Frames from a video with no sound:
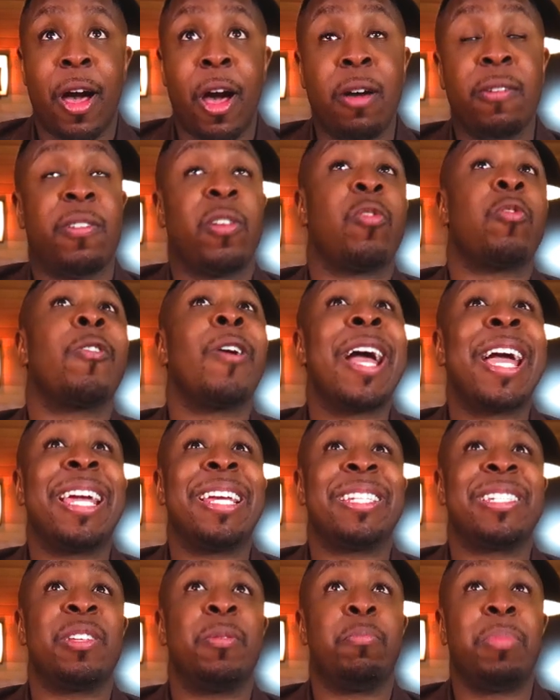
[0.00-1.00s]
of
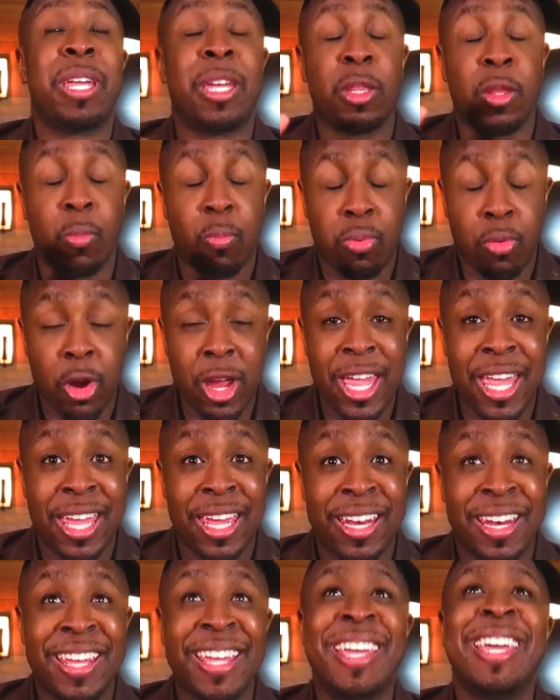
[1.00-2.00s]
Christ being the
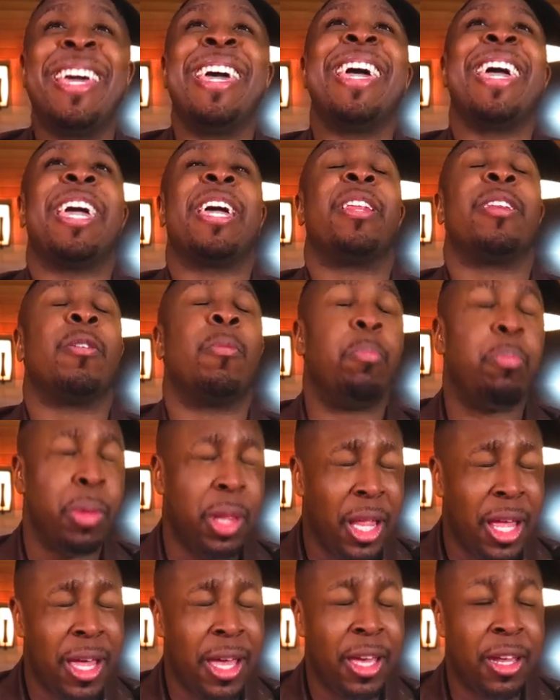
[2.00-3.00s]
bread and the
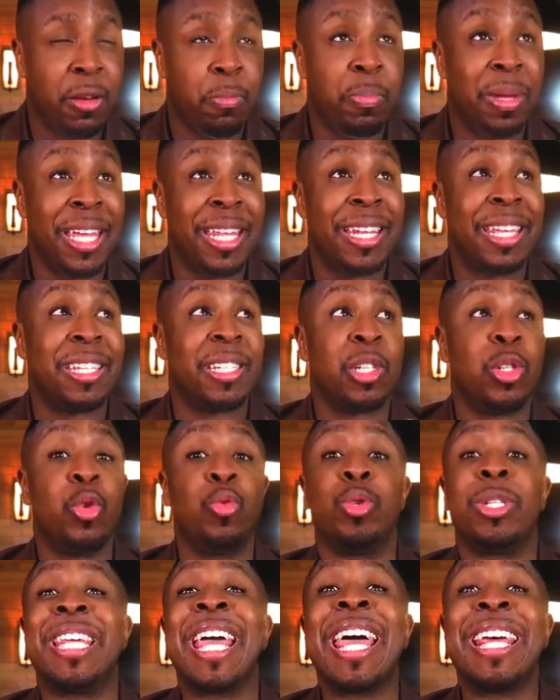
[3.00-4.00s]
blood being his
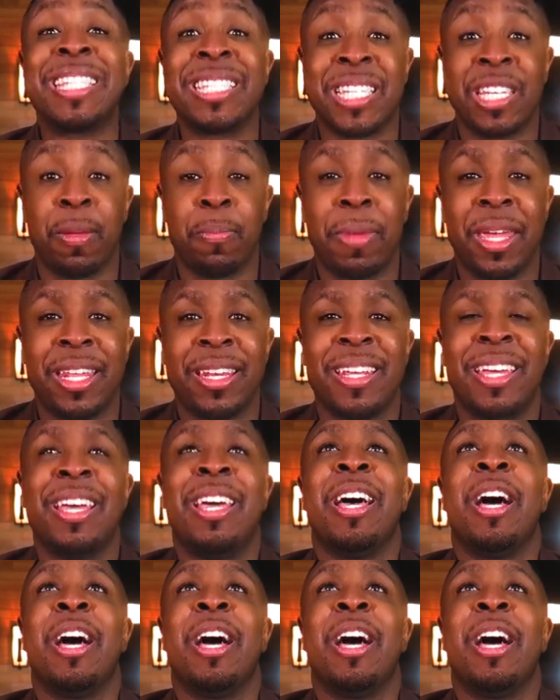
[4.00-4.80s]
New Testament.